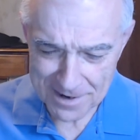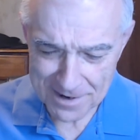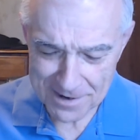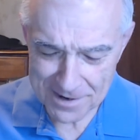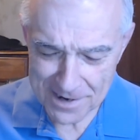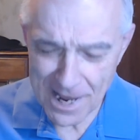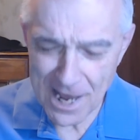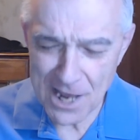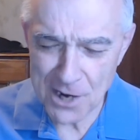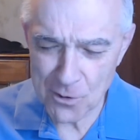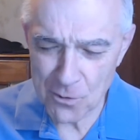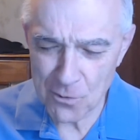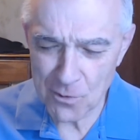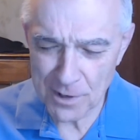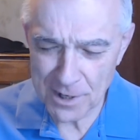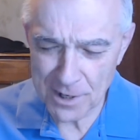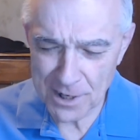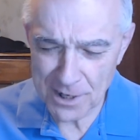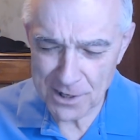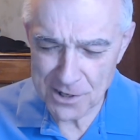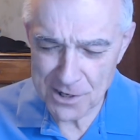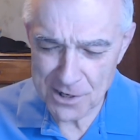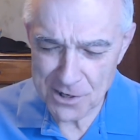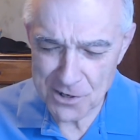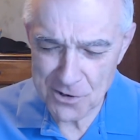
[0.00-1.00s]
Not only
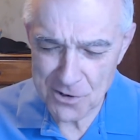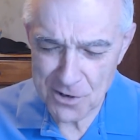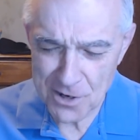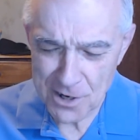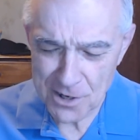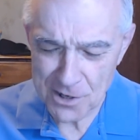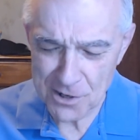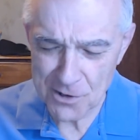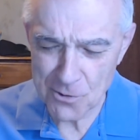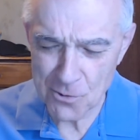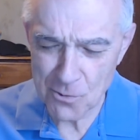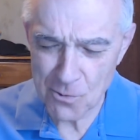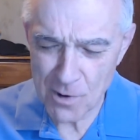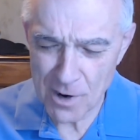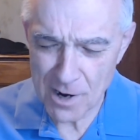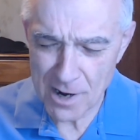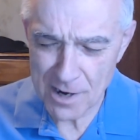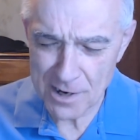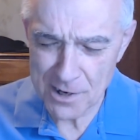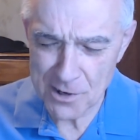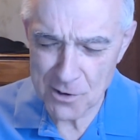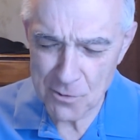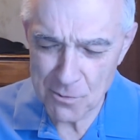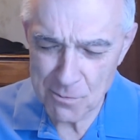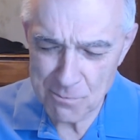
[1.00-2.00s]
did
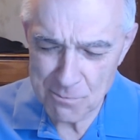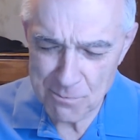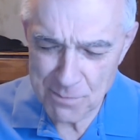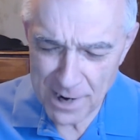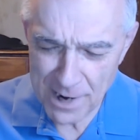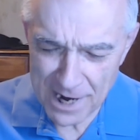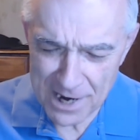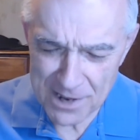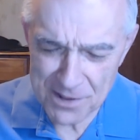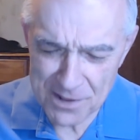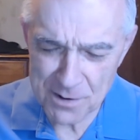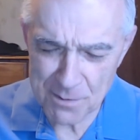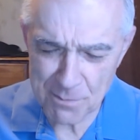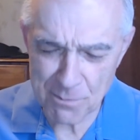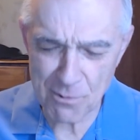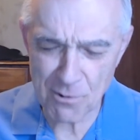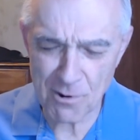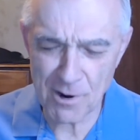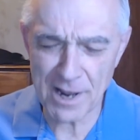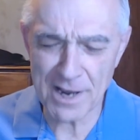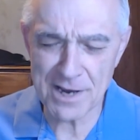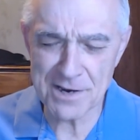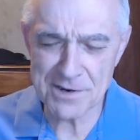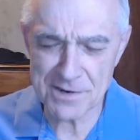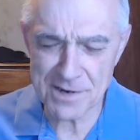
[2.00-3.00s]
you pay the
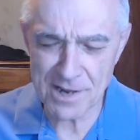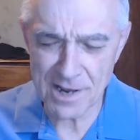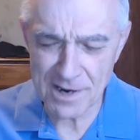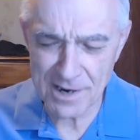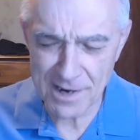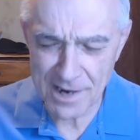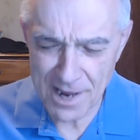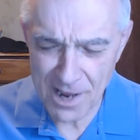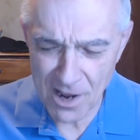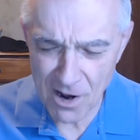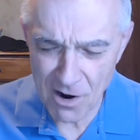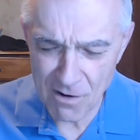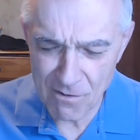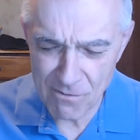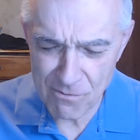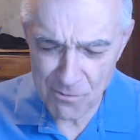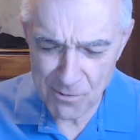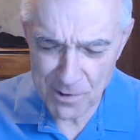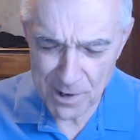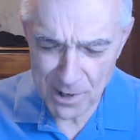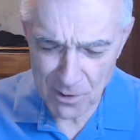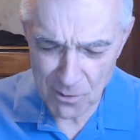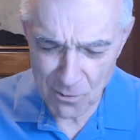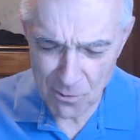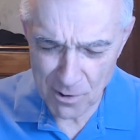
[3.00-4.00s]
price on
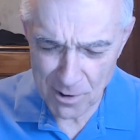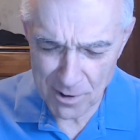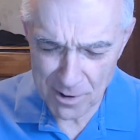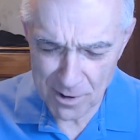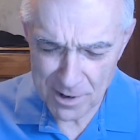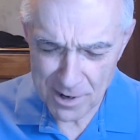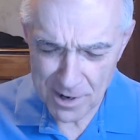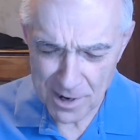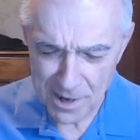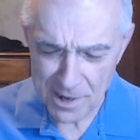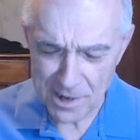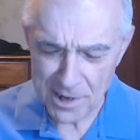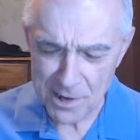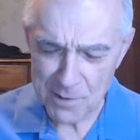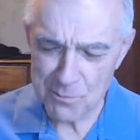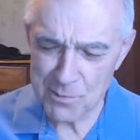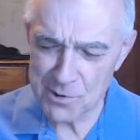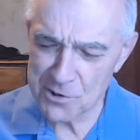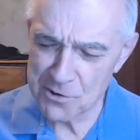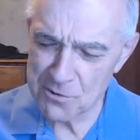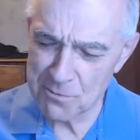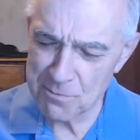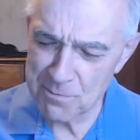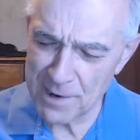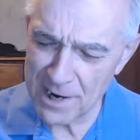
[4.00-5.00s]
Calvary, Lord,
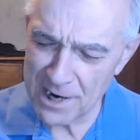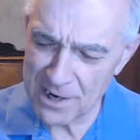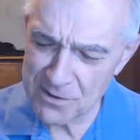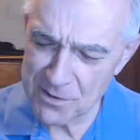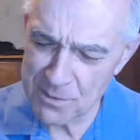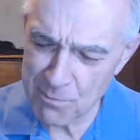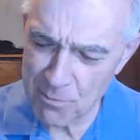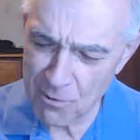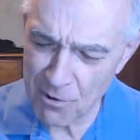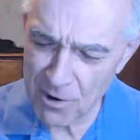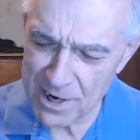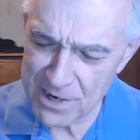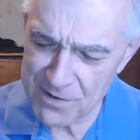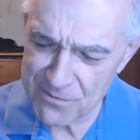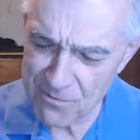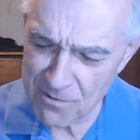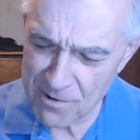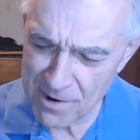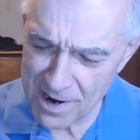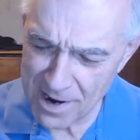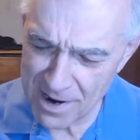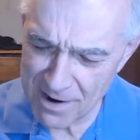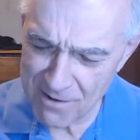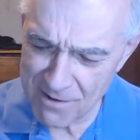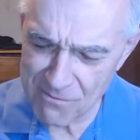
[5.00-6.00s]
but you paid the price
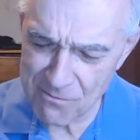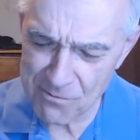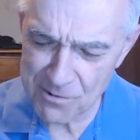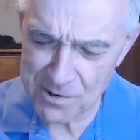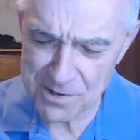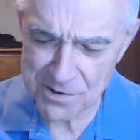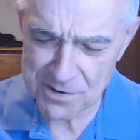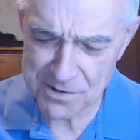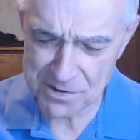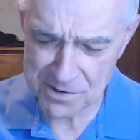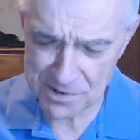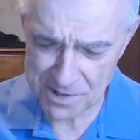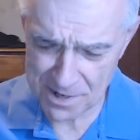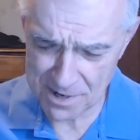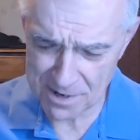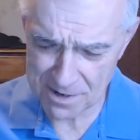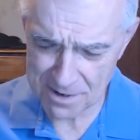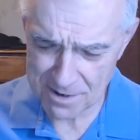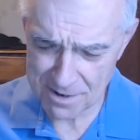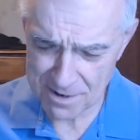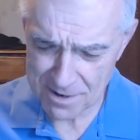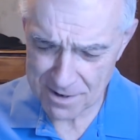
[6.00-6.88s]
for every sin,